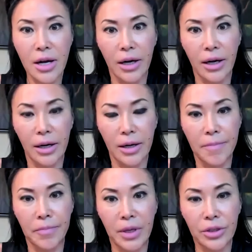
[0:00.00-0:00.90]

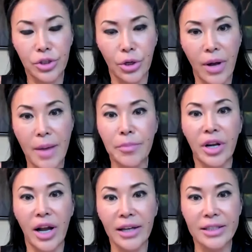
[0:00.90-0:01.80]
So
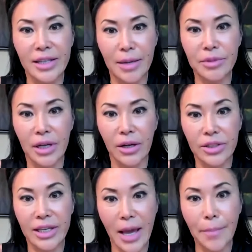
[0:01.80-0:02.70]
embryonic stem
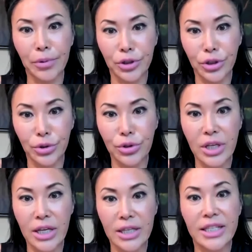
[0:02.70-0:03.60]
cells can
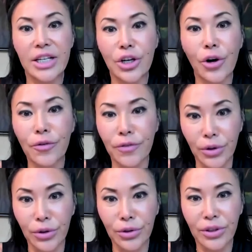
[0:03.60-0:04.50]
produce de
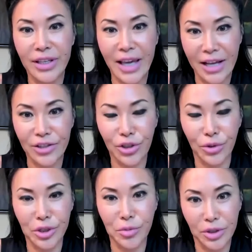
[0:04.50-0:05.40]
novo cancer,
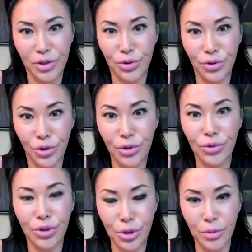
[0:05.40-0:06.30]
which means
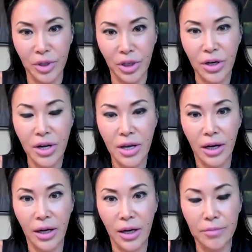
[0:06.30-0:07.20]
new tumor,
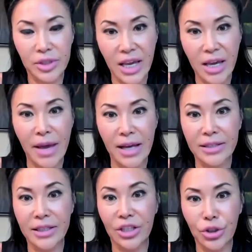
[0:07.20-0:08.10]
same
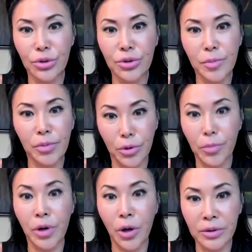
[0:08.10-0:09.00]
as induced
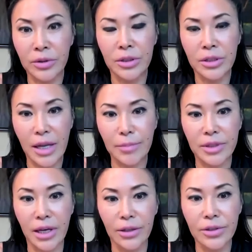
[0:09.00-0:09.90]
pluripotent stem
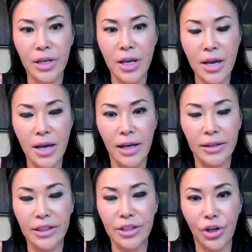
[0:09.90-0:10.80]
cells.
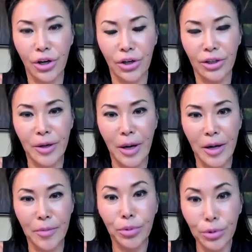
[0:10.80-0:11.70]
And these are
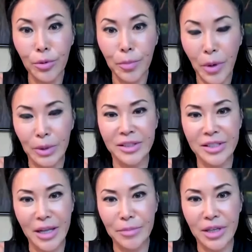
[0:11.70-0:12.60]
pluripotent
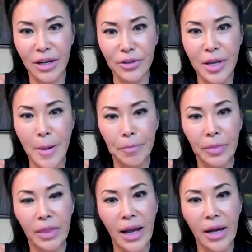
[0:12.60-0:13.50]
stem cells
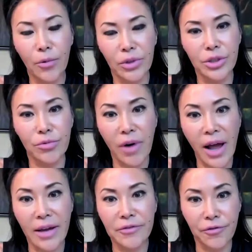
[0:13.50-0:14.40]
that were
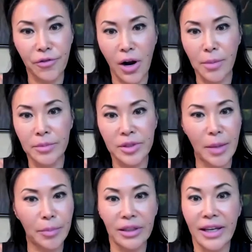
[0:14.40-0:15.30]
derived from
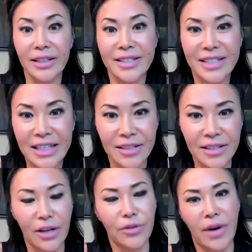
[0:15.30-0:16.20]
something like skin
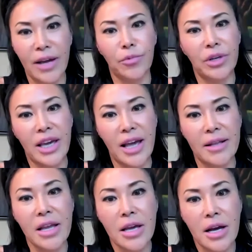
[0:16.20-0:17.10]
cell, right? We
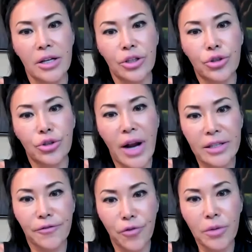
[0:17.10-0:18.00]
can
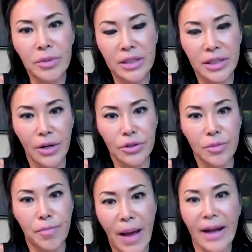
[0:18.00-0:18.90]
transform these
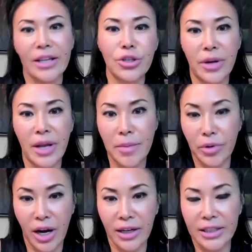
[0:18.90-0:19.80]
cells back into an
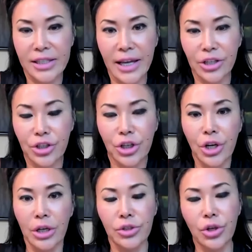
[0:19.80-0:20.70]
embryonic stage.
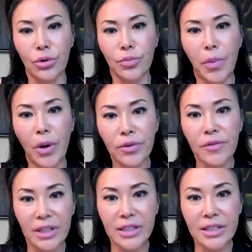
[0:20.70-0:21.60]
So both
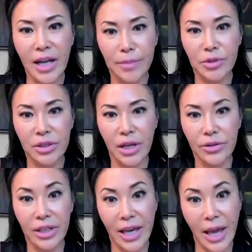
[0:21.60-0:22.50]
of these types of
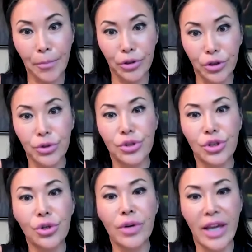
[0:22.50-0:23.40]
cells can produce
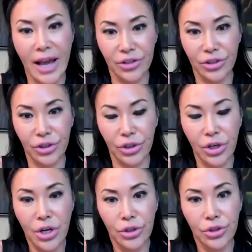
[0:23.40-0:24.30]
new cancer.
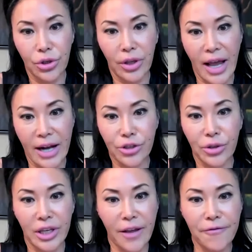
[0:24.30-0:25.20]
So they
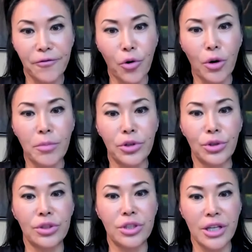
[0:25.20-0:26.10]
actually can form
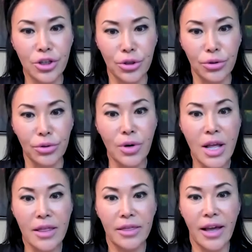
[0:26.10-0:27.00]
new tissue
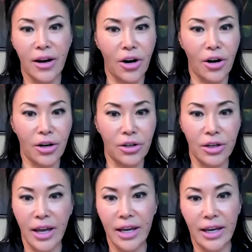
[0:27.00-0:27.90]
that
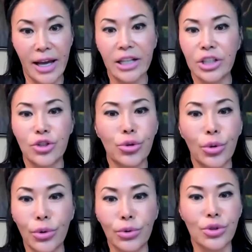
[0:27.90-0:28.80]
are an
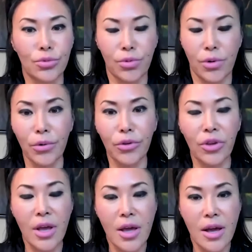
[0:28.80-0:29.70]
uncontrolled growth.